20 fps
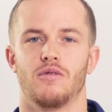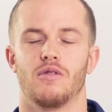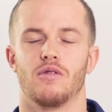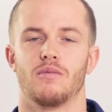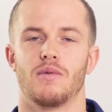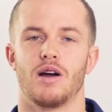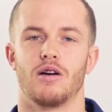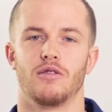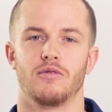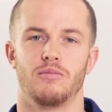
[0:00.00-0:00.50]

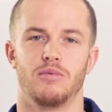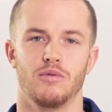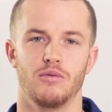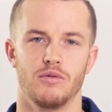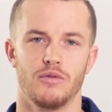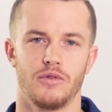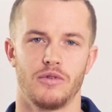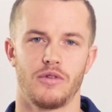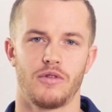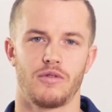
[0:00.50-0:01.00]
around
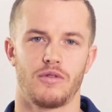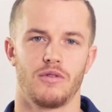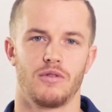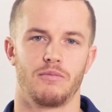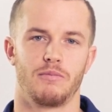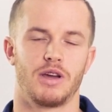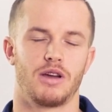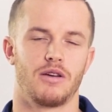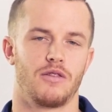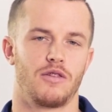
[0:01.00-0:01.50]
pools,
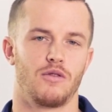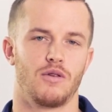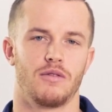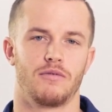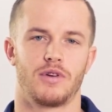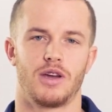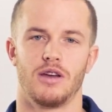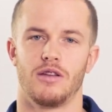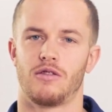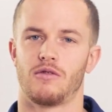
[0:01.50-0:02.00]
because you
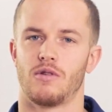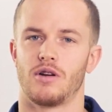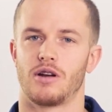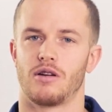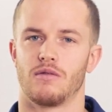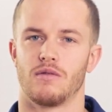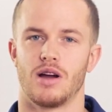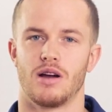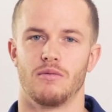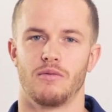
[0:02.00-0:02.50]
have kids running
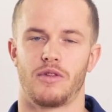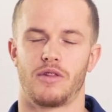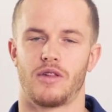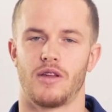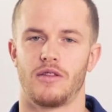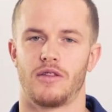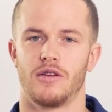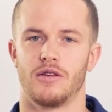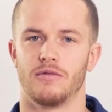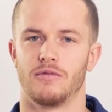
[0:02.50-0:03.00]
around with
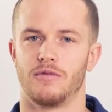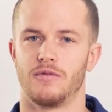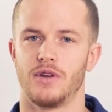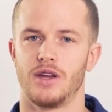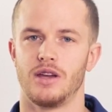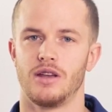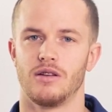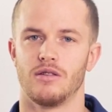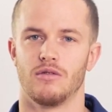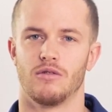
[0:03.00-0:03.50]
sensitive
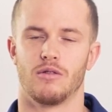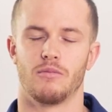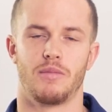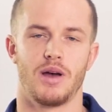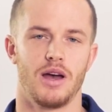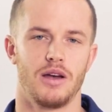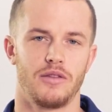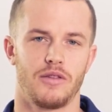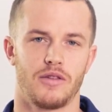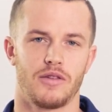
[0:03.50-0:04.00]
feet or
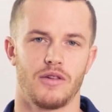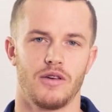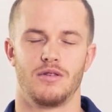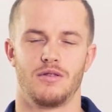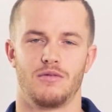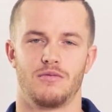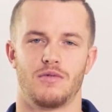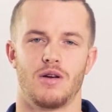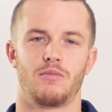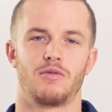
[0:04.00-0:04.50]
pets.
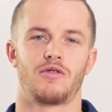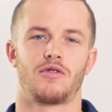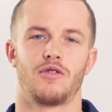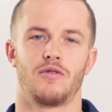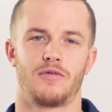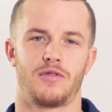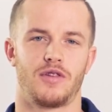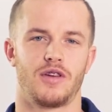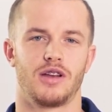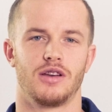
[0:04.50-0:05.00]
Rubber
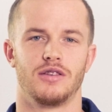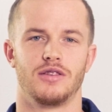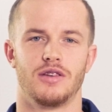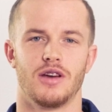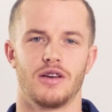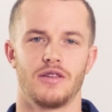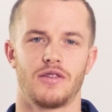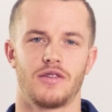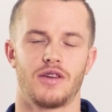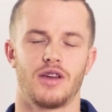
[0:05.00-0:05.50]
surfacing
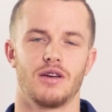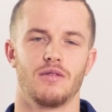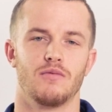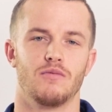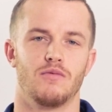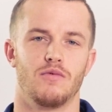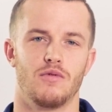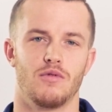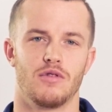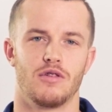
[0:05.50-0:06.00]
does
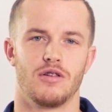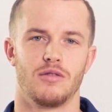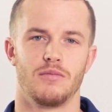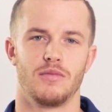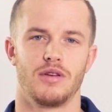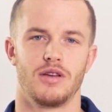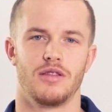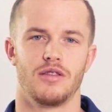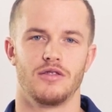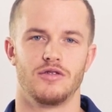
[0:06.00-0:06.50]
get warm
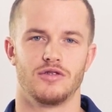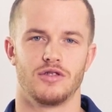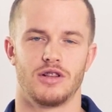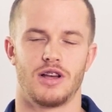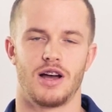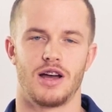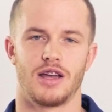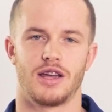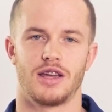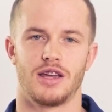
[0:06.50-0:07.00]
in the
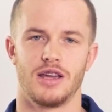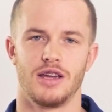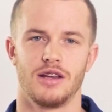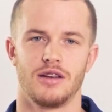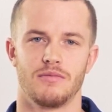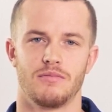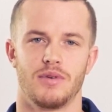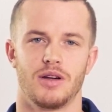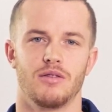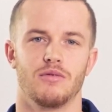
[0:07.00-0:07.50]
July
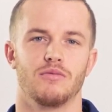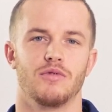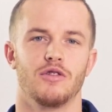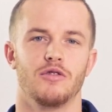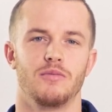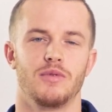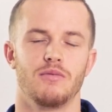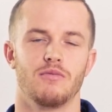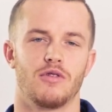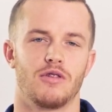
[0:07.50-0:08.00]
heat, but it
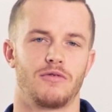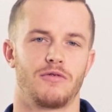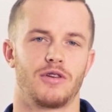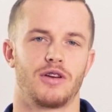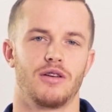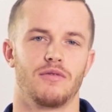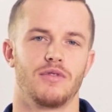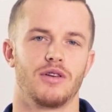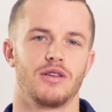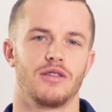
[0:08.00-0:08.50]
will be more
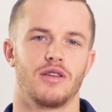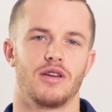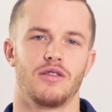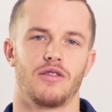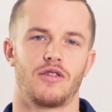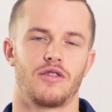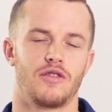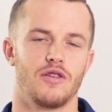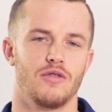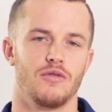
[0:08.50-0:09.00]
forgiving than
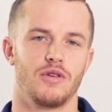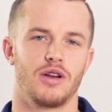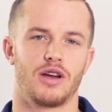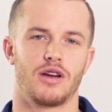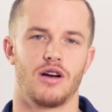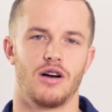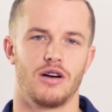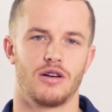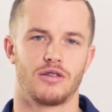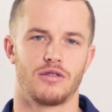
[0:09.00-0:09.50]
stone and
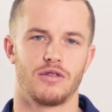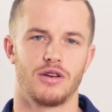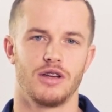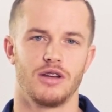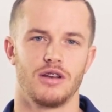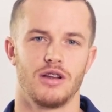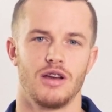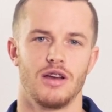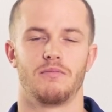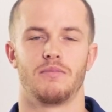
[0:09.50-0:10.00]

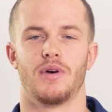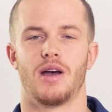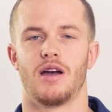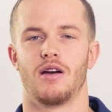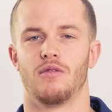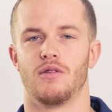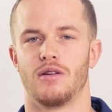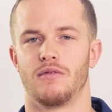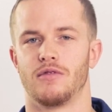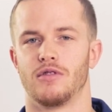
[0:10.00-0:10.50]
concrete.
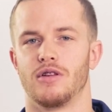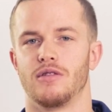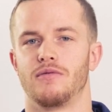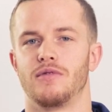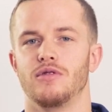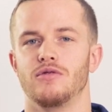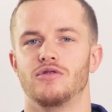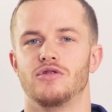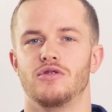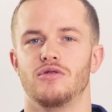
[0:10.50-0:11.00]
However, if
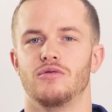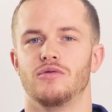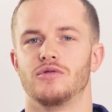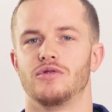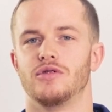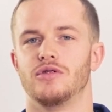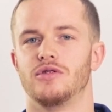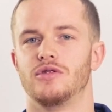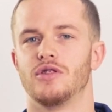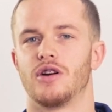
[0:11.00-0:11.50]
you choose
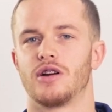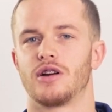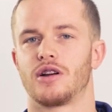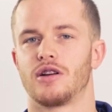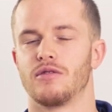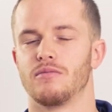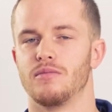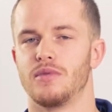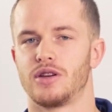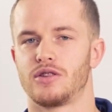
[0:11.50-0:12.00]

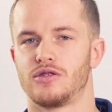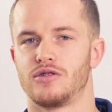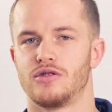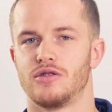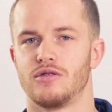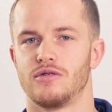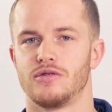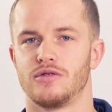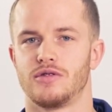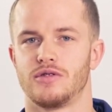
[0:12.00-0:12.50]
darker
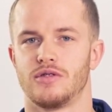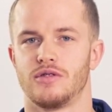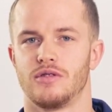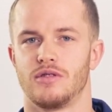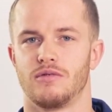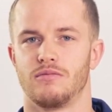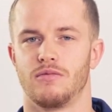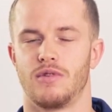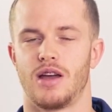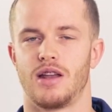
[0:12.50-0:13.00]
mixtures,
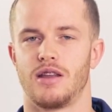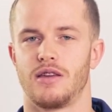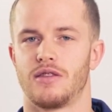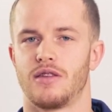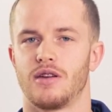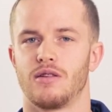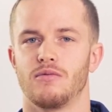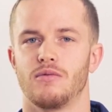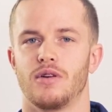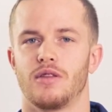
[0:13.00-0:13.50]

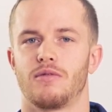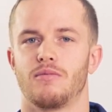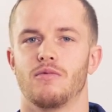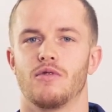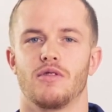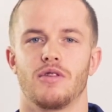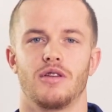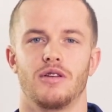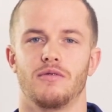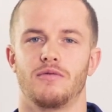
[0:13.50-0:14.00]
anything with
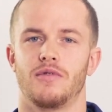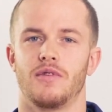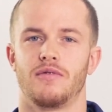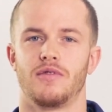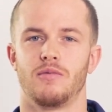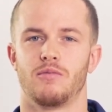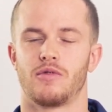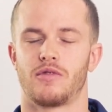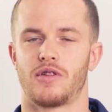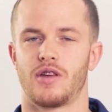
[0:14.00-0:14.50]
more than a
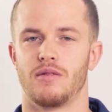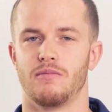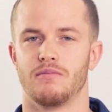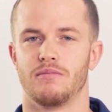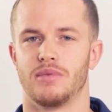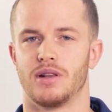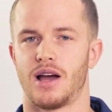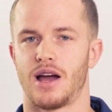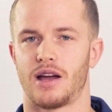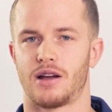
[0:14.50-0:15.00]

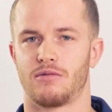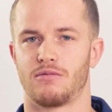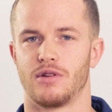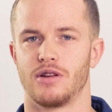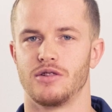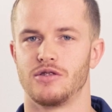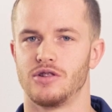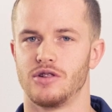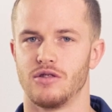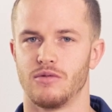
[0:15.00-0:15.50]
50% black
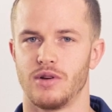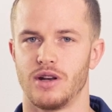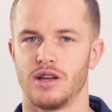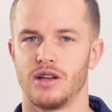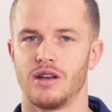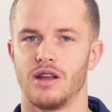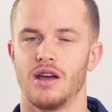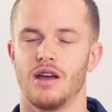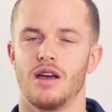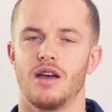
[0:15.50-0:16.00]
ratio in
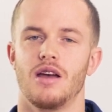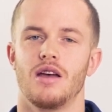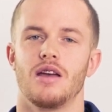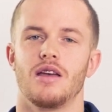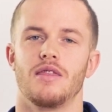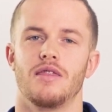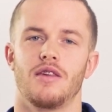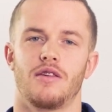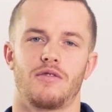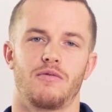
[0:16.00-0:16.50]
it,
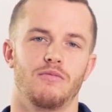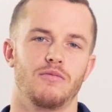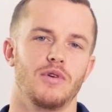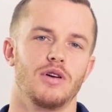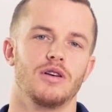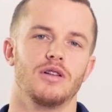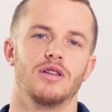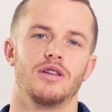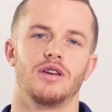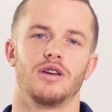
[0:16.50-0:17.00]
this
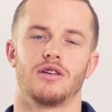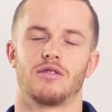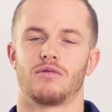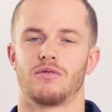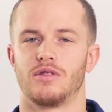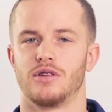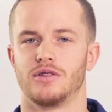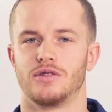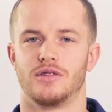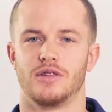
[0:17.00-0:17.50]
will
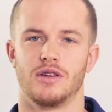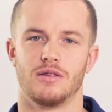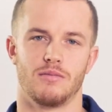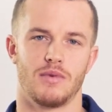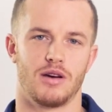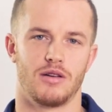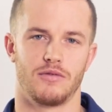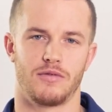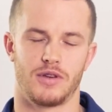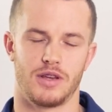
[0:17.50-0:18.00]
increase the
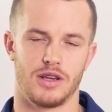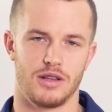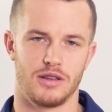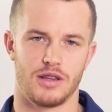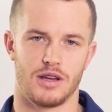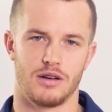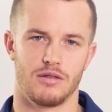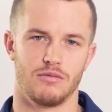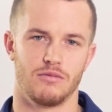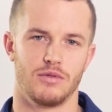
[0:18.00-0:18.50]
amount of heat
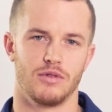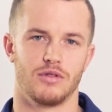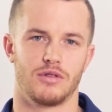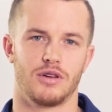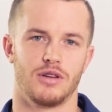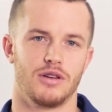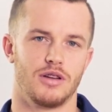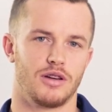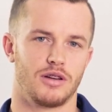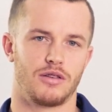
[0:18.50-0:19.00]
that it will
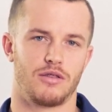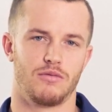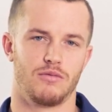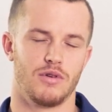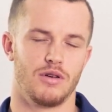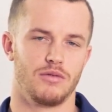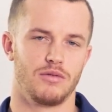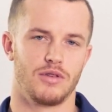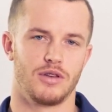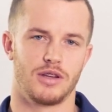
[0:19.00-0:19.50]
conduct
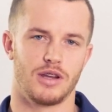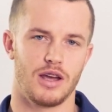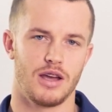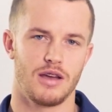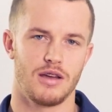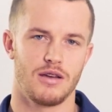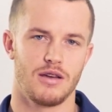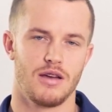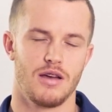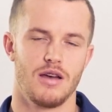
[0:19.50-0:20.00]
throughout the
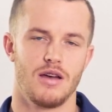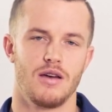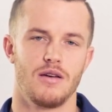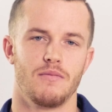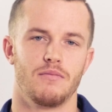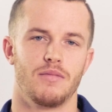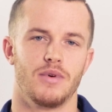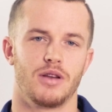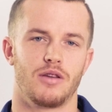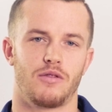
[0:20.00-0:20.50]
day,
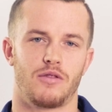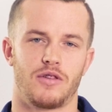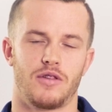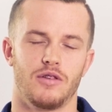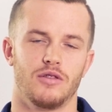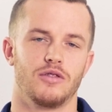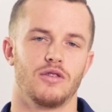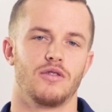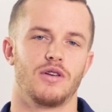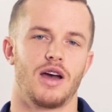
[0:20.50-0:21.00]
but you
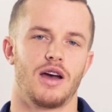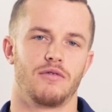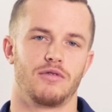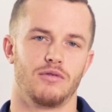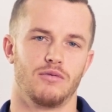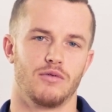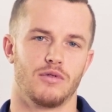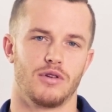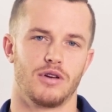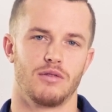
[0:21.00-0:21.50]
still don't have
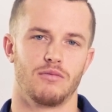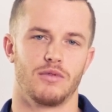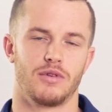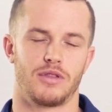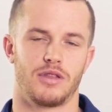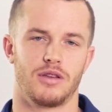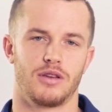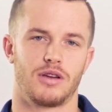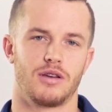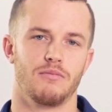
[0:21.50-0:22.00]
to worry
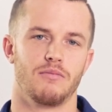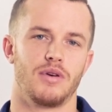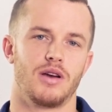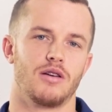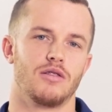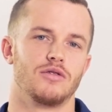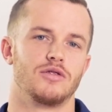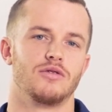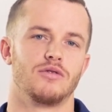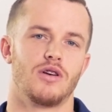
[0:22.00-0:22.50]
with it
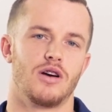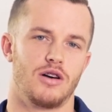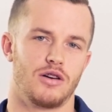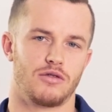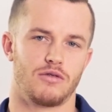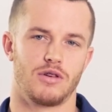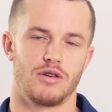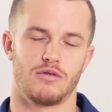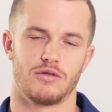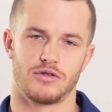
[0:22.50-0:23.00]
compared to
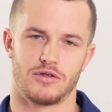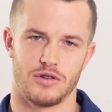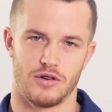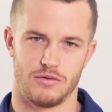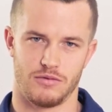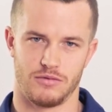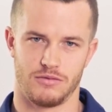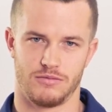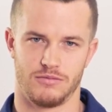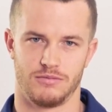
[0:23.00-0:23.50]
concrete or
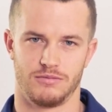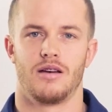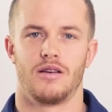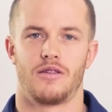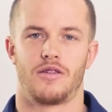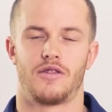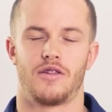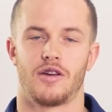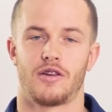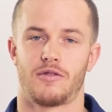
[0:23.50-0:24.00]
stone.
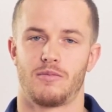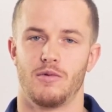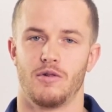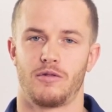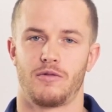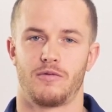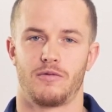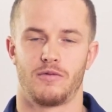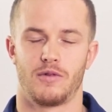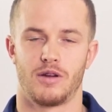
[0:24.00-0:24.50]
Sixth
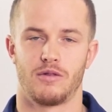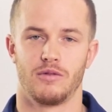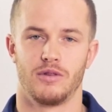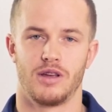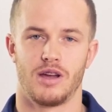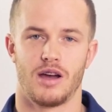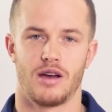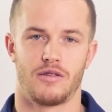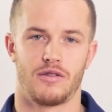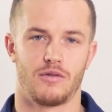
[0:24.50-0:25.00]
most
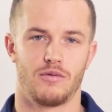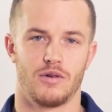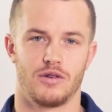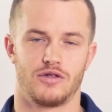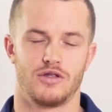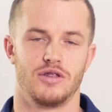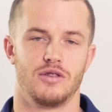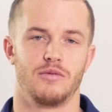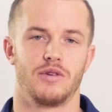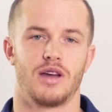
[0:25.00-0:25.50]
frequently asked
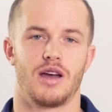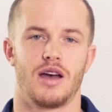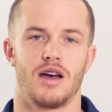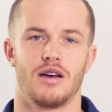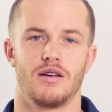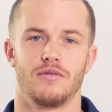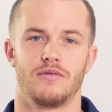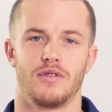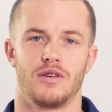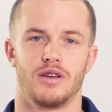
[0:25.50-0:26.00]
question that we
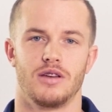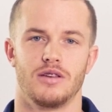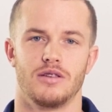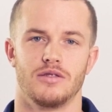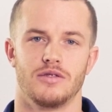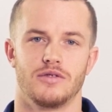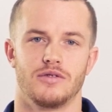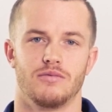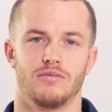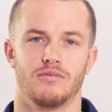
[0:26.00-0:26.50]
have
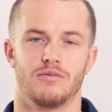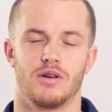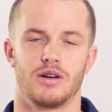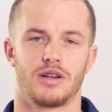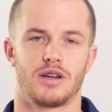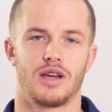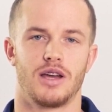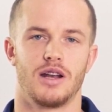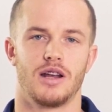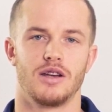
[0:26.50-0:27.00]
is,
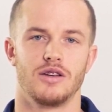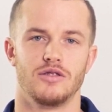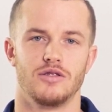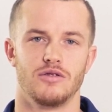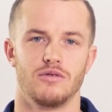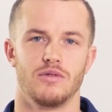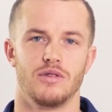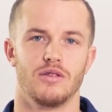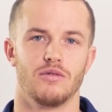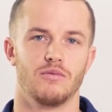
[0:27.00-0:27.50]
what can I
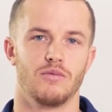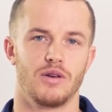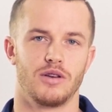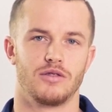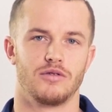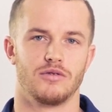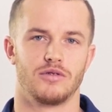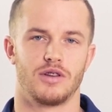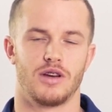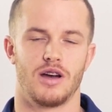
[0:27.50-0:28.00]
do in the
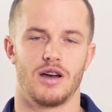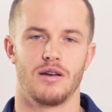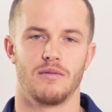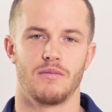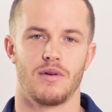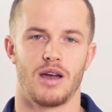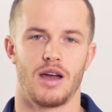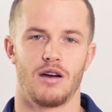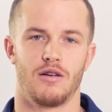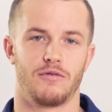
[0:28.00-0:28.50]
winter time?
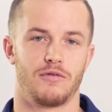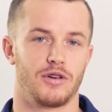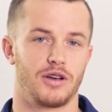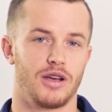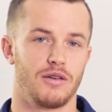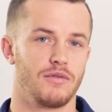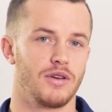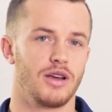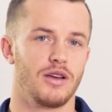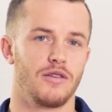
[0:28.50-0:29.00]
How
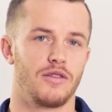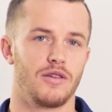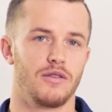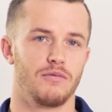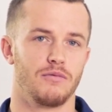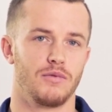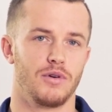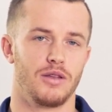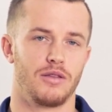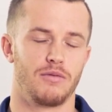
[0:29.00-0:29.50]
forgiving is
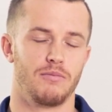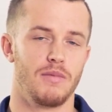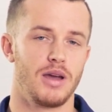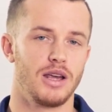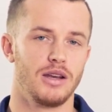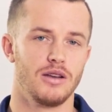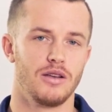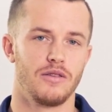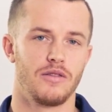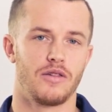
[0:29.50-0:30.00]
it with
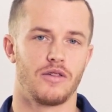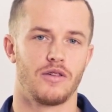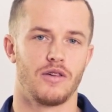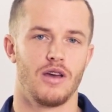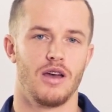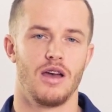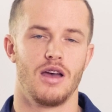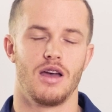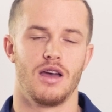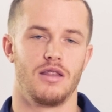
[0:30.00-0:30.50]
maintenance
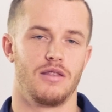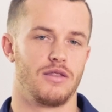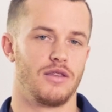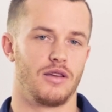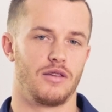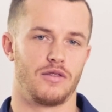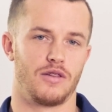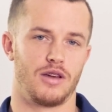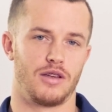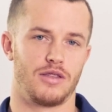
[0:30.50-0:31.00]
and
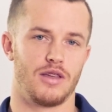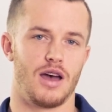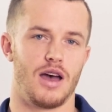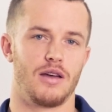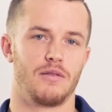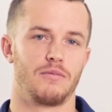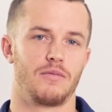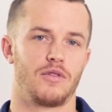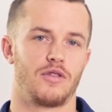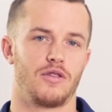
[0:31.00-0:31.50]
things like
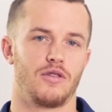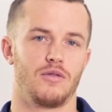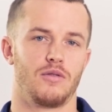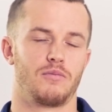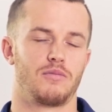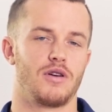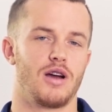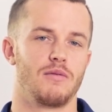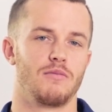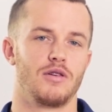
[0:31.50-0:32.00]
that? So
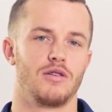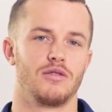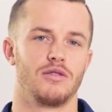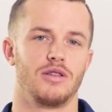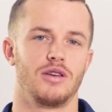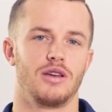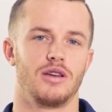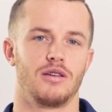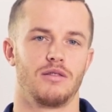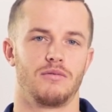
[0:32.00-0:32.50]

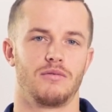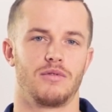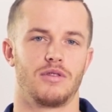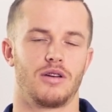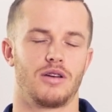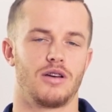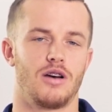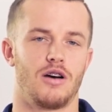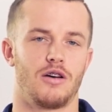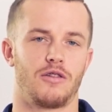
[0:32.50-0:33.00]
primarily
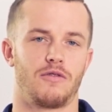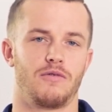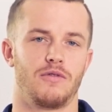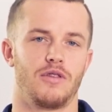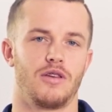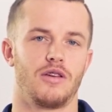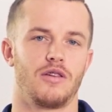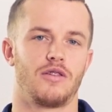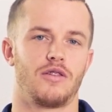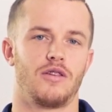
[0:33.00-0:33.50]
the cause for
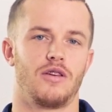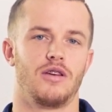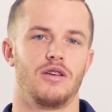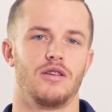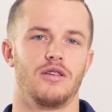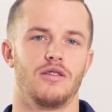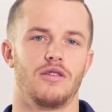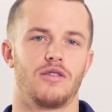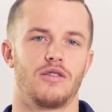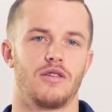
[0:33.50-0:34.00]
this
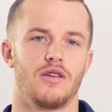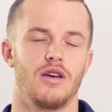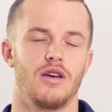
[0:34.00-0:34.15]
is